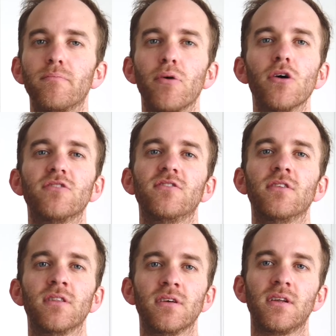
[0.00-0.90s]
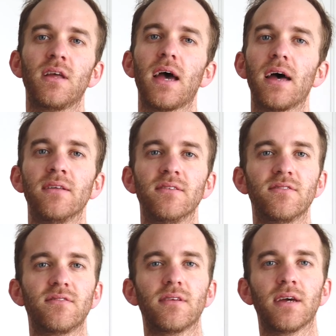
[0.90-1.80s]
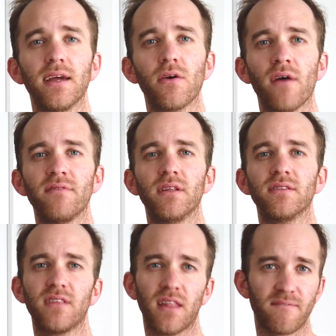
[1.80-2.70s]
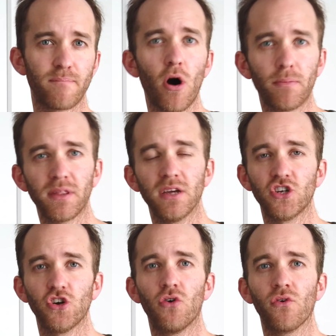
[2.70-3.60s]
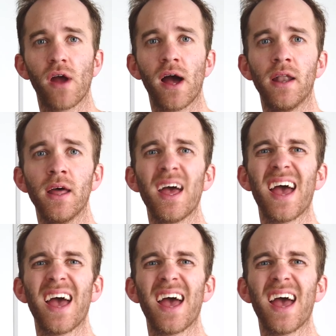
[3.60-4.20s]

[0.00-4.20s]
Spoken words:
person that has clear evidence that they popped their shoulder out